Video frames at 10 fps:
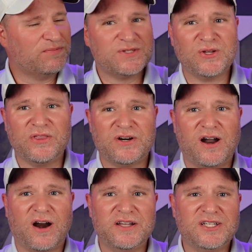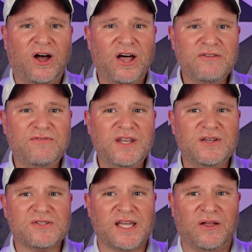So there are a ton of
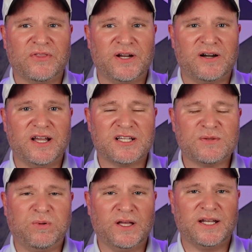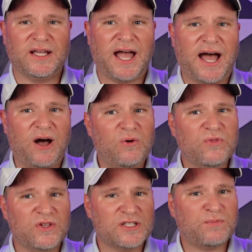videos out there explaining how
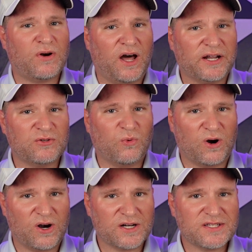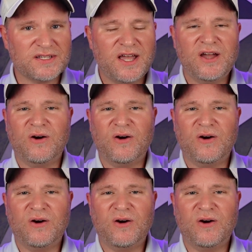this product works,